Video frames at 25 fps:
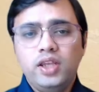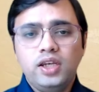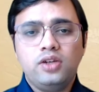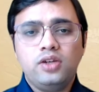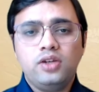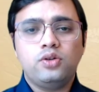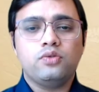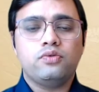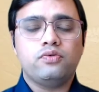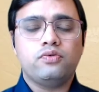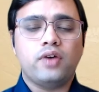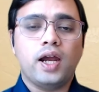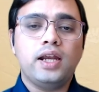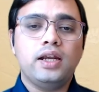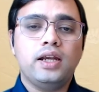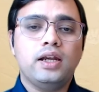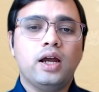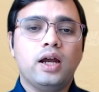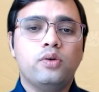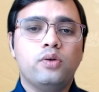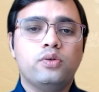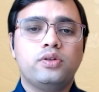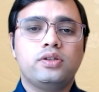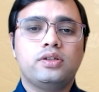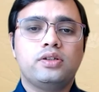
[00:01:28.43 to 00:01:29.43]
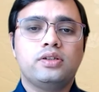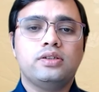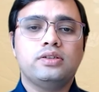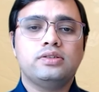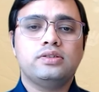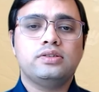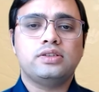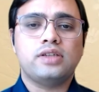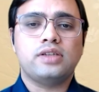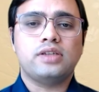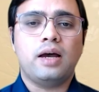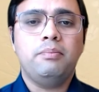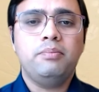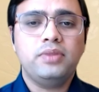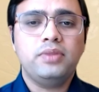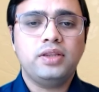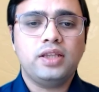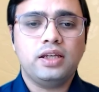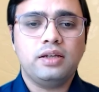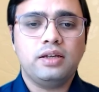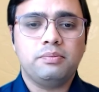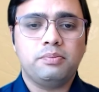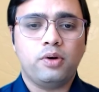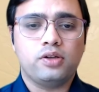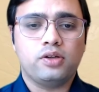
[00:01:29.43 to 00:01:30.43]
need to find out
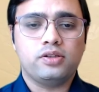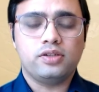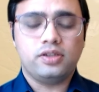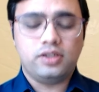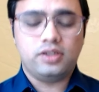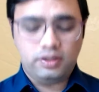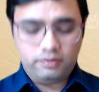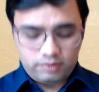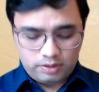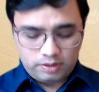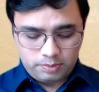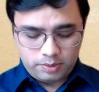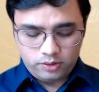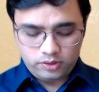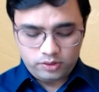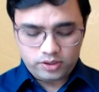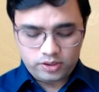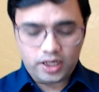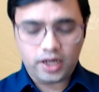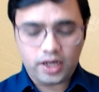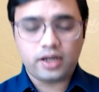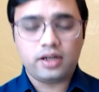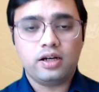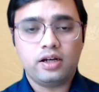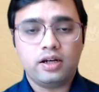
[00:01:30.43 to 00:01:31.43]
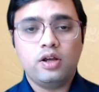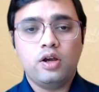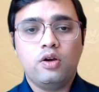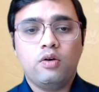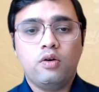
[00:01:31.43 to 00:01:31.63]
something positive about that